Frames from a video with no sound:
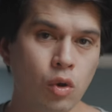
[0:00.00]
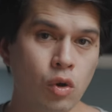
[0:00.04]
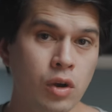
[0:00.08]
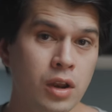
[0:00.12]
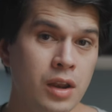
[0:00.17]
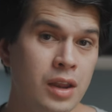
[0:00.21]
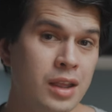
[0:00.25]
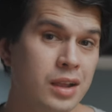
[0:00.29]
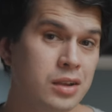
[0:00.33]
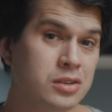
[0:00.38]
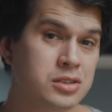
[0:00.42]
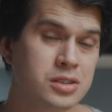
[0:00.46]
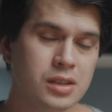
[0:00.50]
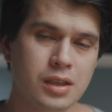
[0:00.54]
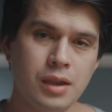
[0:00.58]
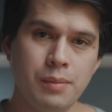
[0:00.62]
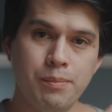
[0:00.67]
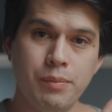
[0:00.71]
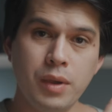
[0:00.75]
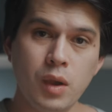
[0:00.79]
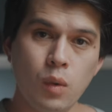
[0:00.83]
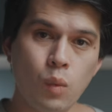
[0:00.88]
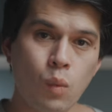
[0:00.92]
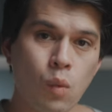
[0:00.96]
or it looks a
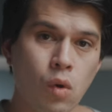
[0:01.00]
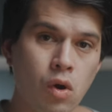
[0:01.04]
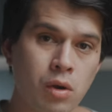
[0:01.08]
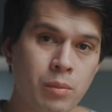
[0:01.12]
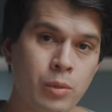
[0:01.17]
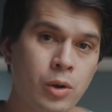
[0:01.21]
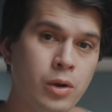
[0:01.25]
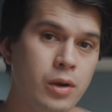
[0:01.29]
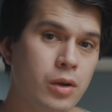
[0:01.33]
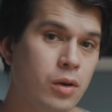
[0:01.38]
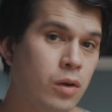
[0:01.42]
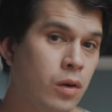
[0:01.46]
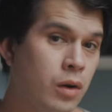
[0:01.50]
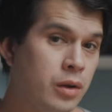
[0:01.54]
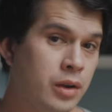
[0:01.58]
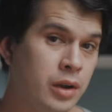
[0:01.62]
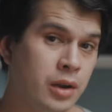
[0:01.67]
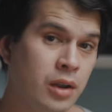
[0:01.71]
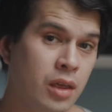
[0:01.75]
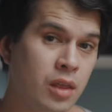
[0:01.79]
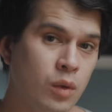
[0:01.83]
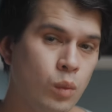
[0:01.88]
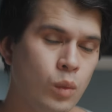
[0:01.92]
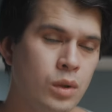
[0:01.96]
bit warmer on
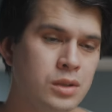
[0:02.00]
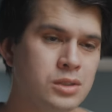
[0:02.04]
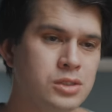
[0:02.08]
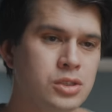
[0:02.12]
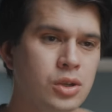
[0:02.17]
another one.